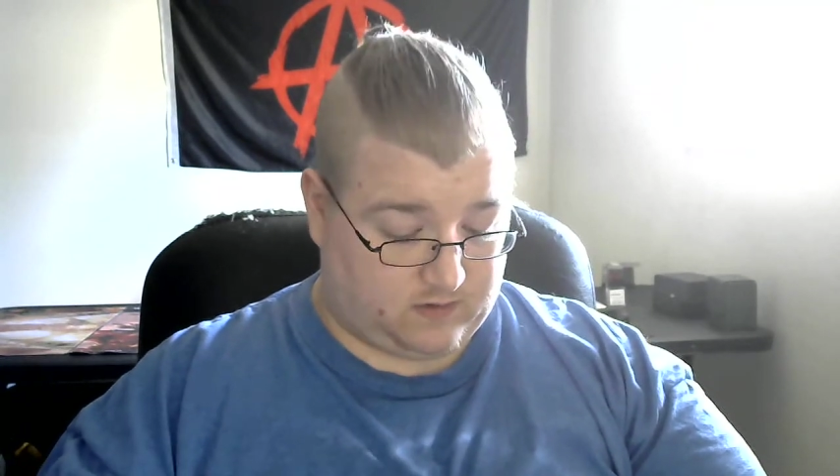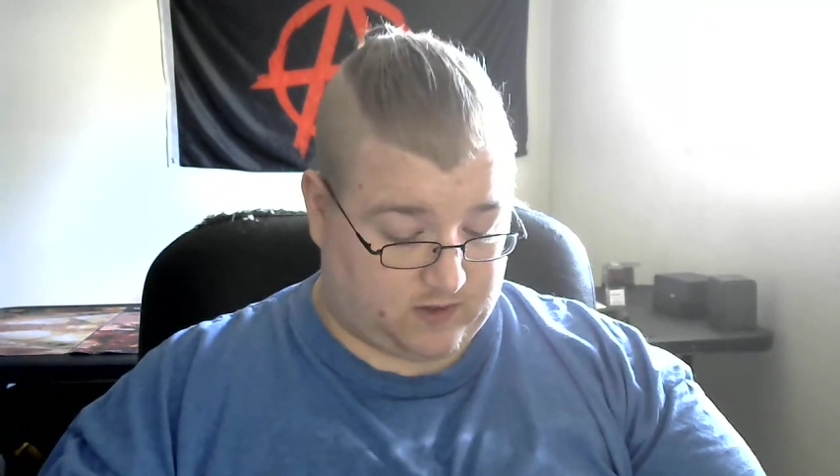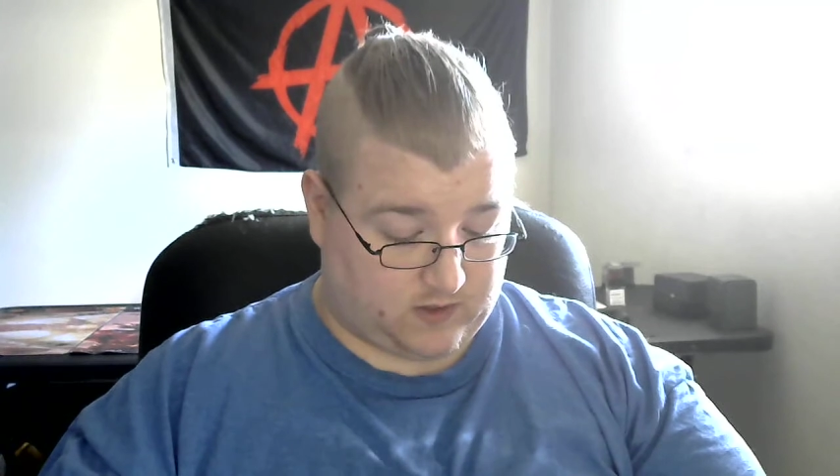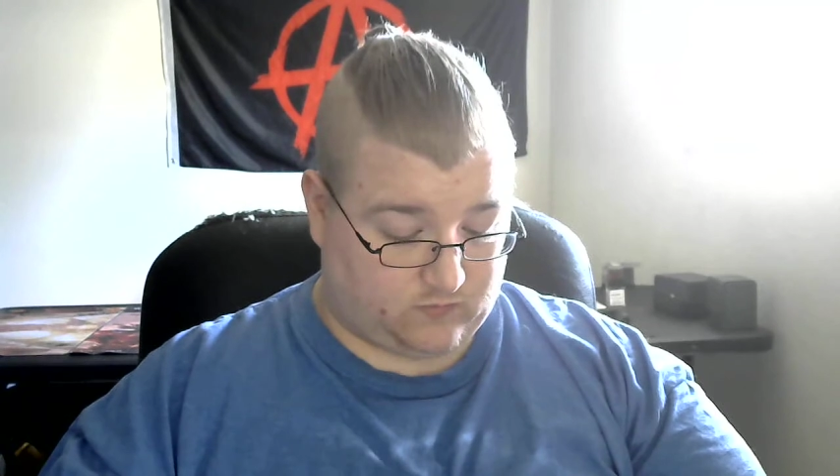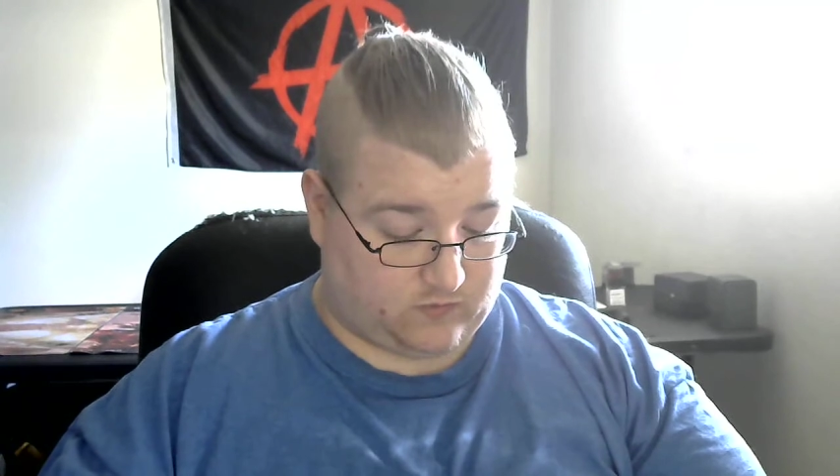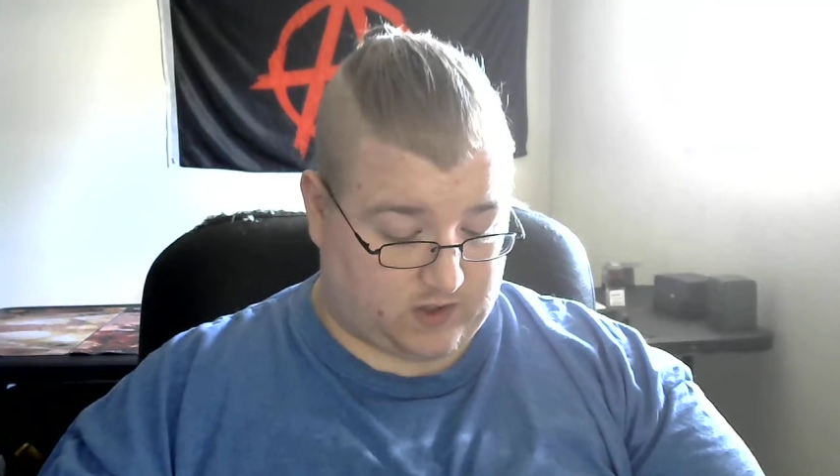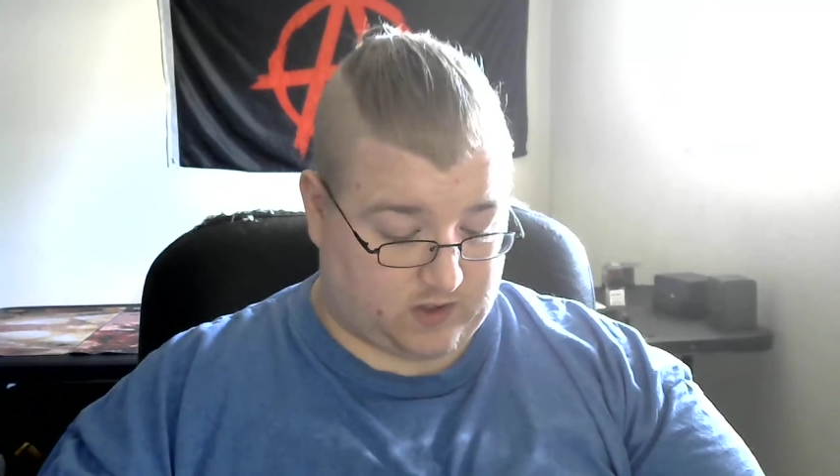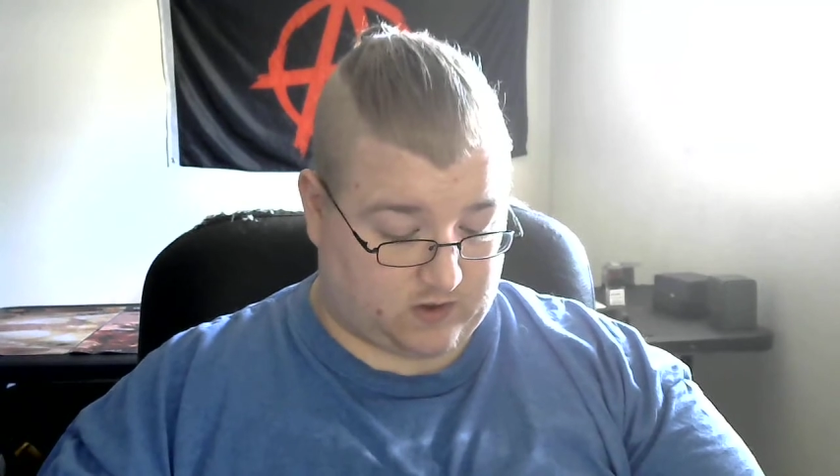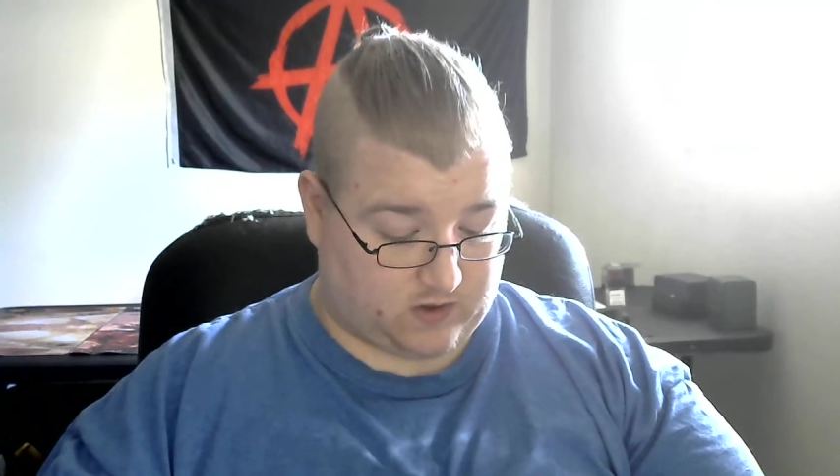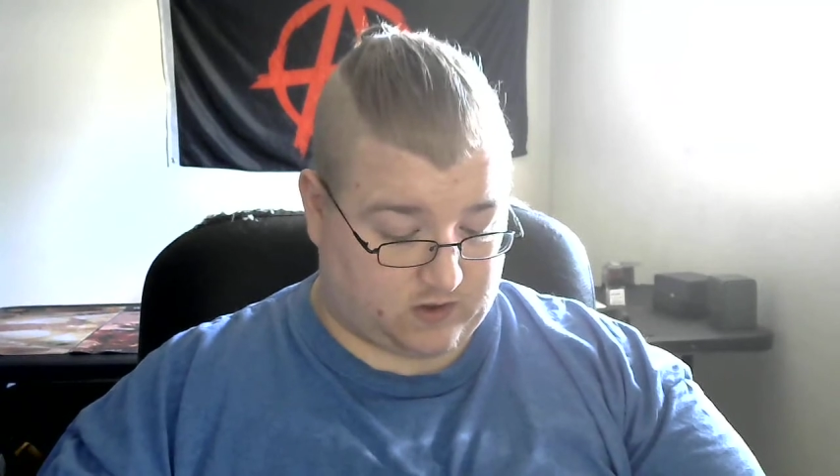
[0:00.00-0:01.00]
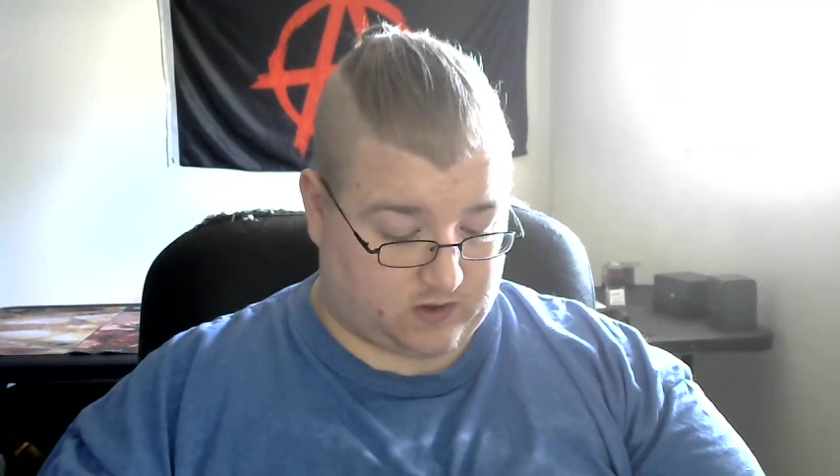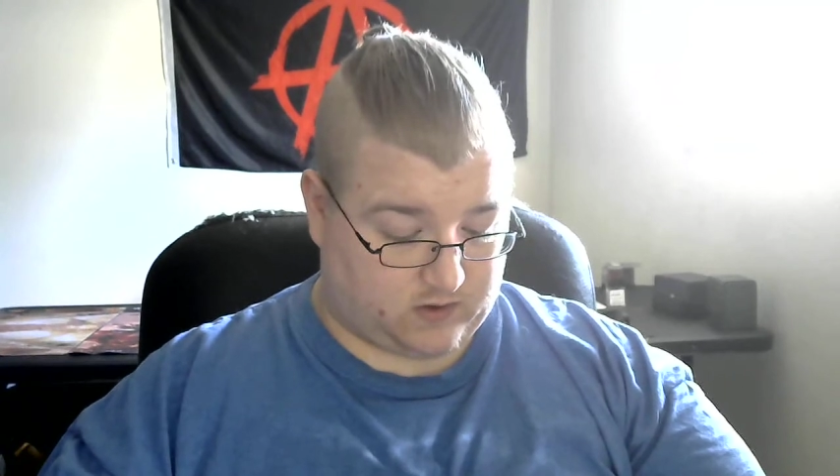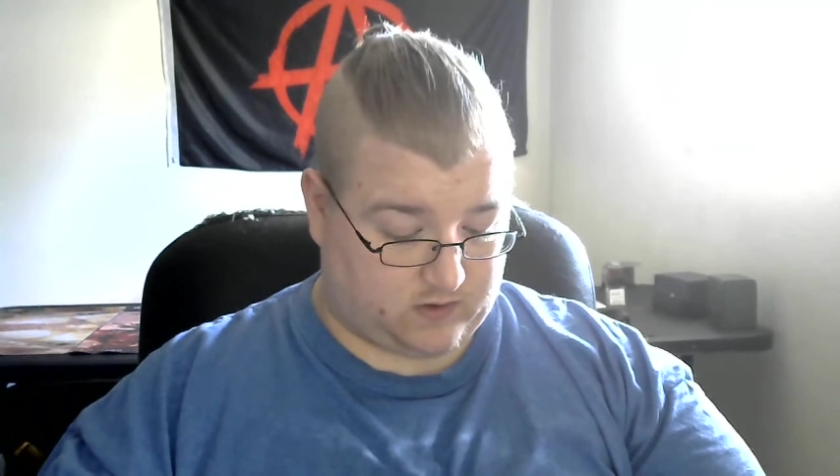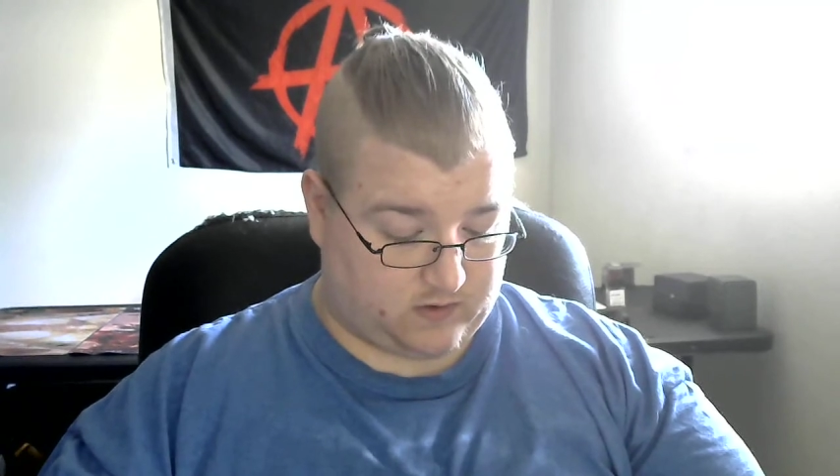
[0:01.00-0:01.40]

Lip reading: if they are